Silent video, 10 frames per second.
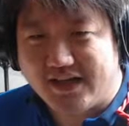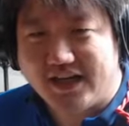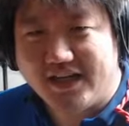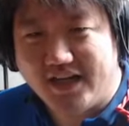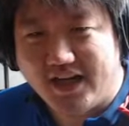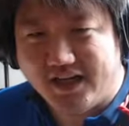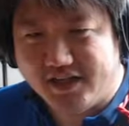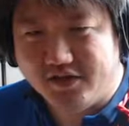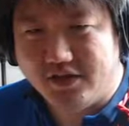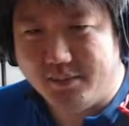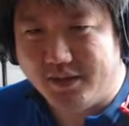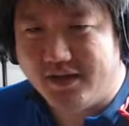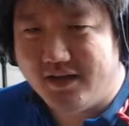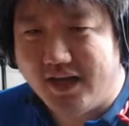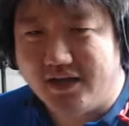target
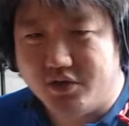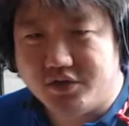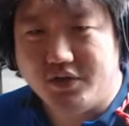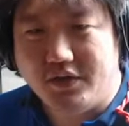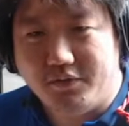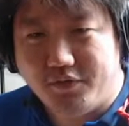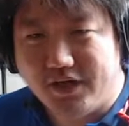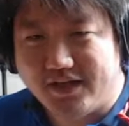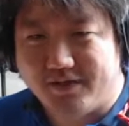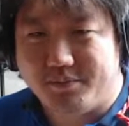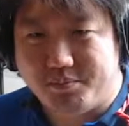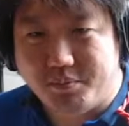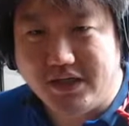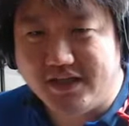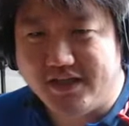unhealable and also inflict
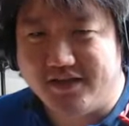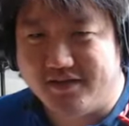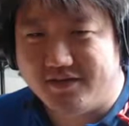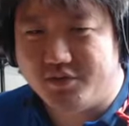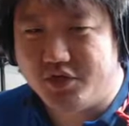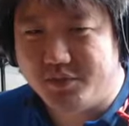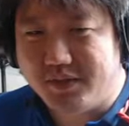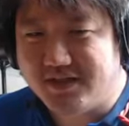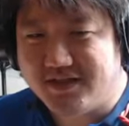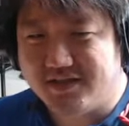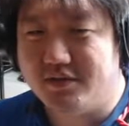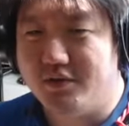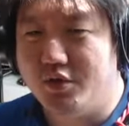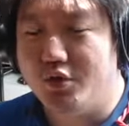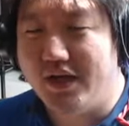bleeding, which means
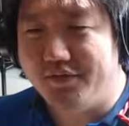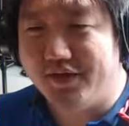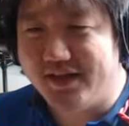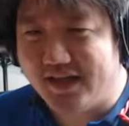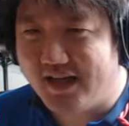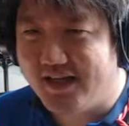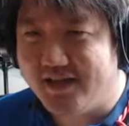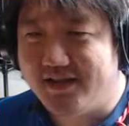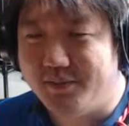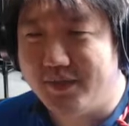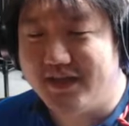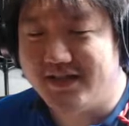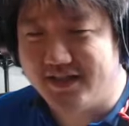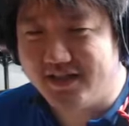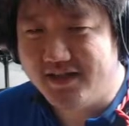you have another
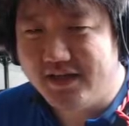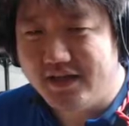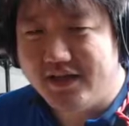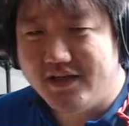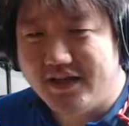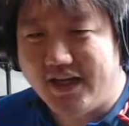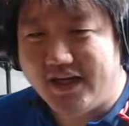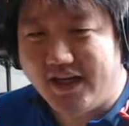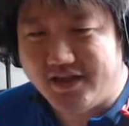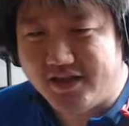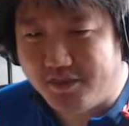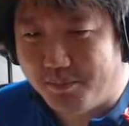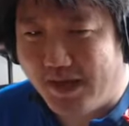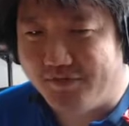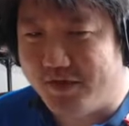DPSer that can
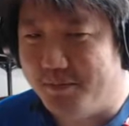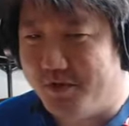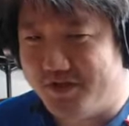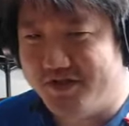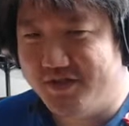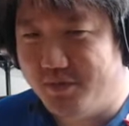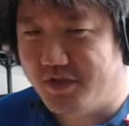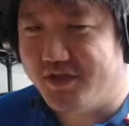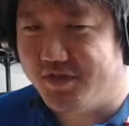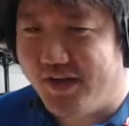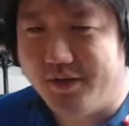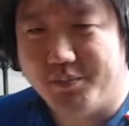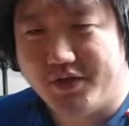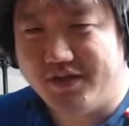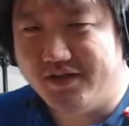debuff the boss, which is very
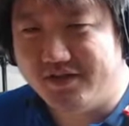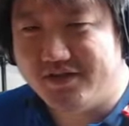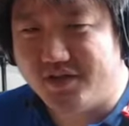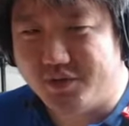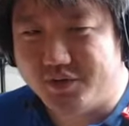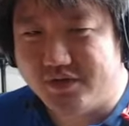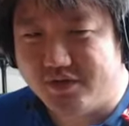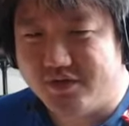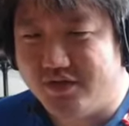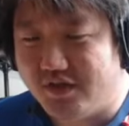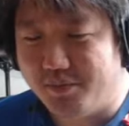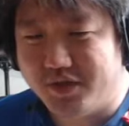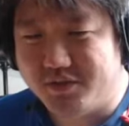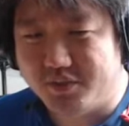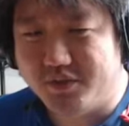important. So the
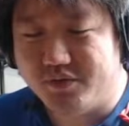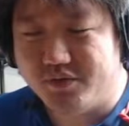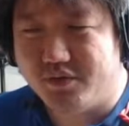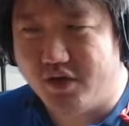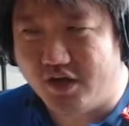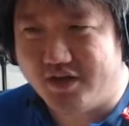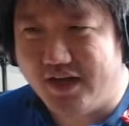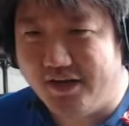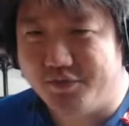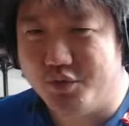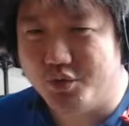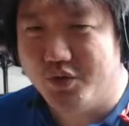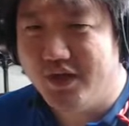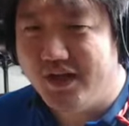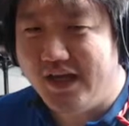boss will not have
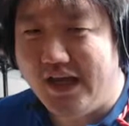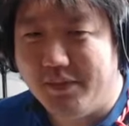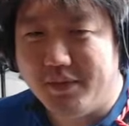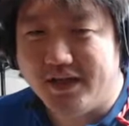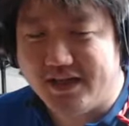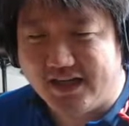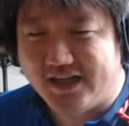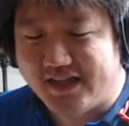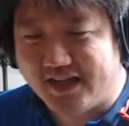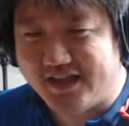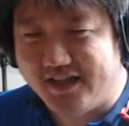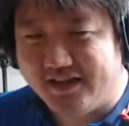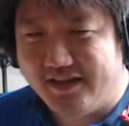to aim another target,